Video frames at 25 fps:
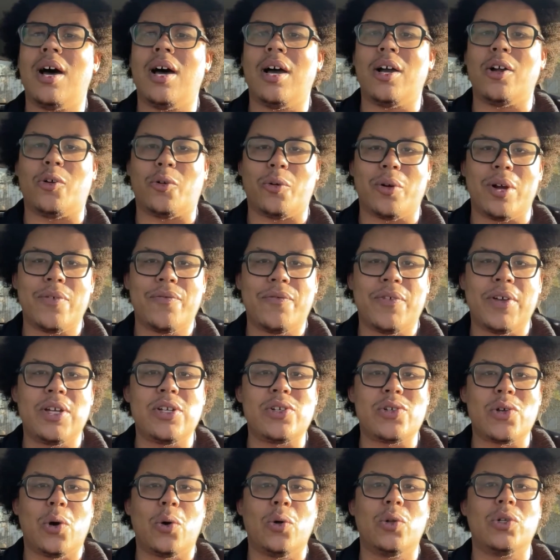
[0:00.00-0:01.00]
Griffin
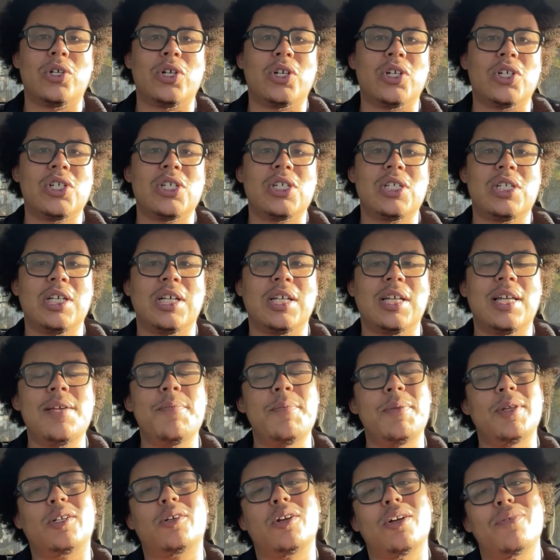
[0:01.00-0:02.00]
told her still... I
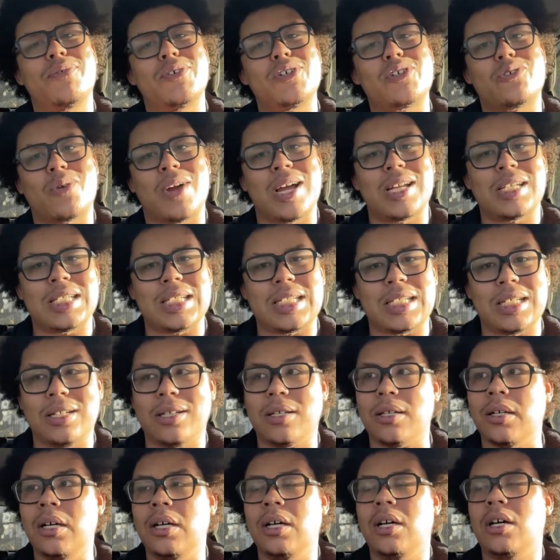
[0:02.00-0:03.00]
mean, Griffin tried to
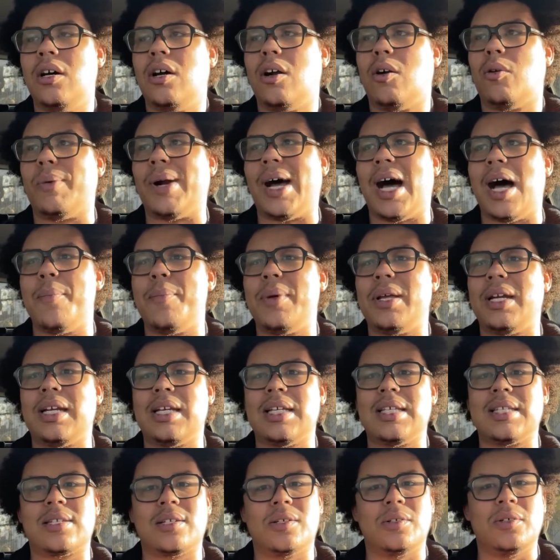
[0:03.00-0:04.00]
tell Robin in
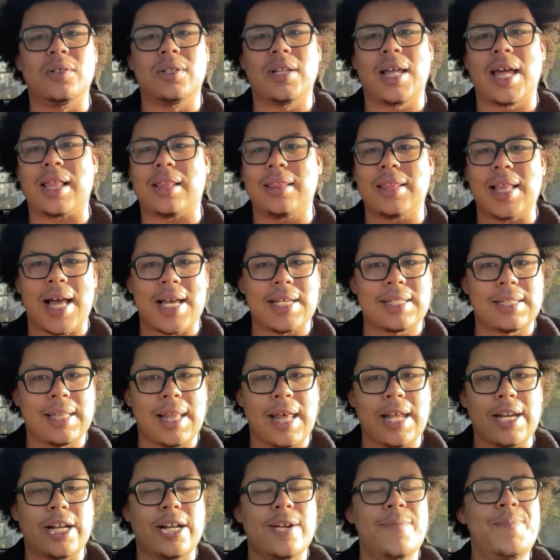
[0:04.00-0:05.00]
his little, like, last
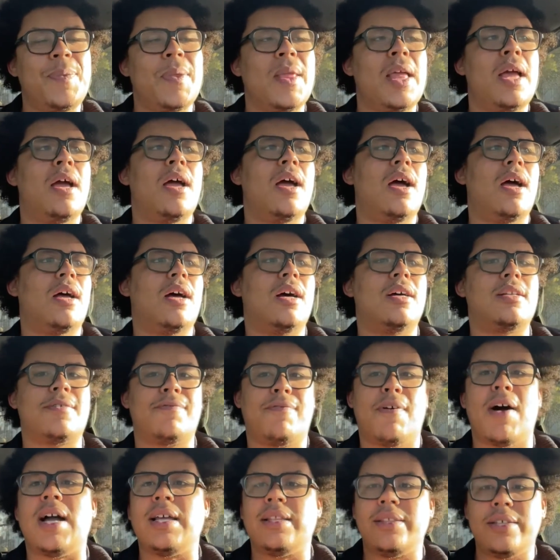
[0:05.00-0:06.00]
letter to
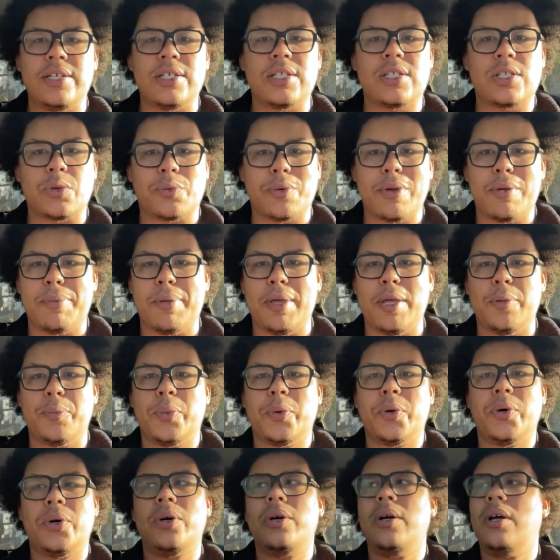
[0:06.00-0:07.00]
find these three
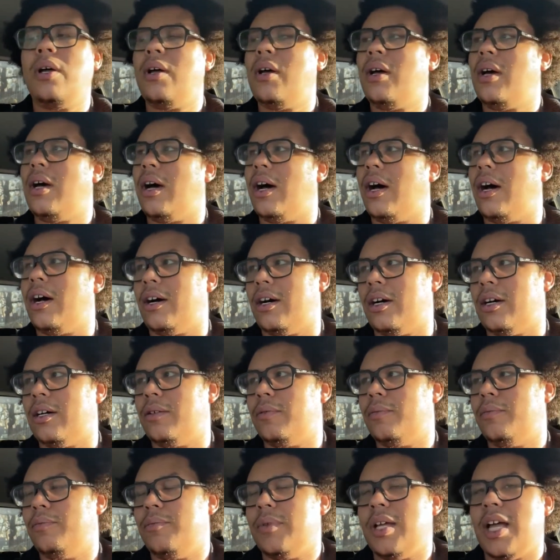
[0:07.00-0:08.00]
people.
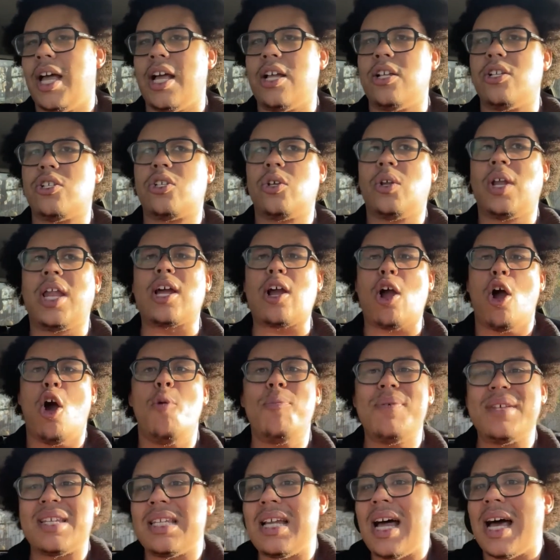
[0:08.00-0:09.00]
And so, like, hope
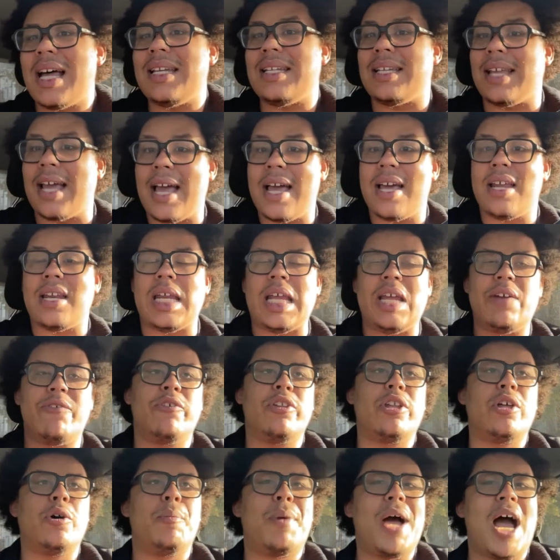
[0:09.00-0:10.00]
is not dead, even
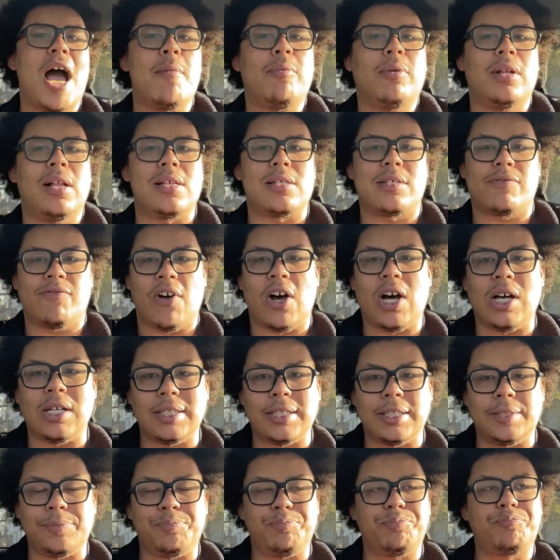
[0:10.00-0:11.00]
though Babel has
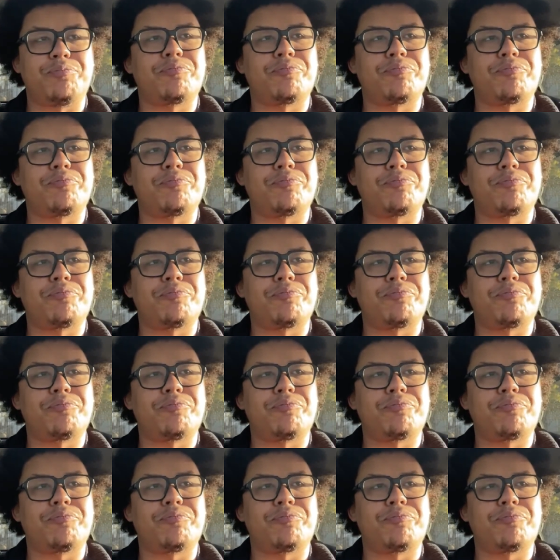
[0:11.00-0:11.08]
fallen.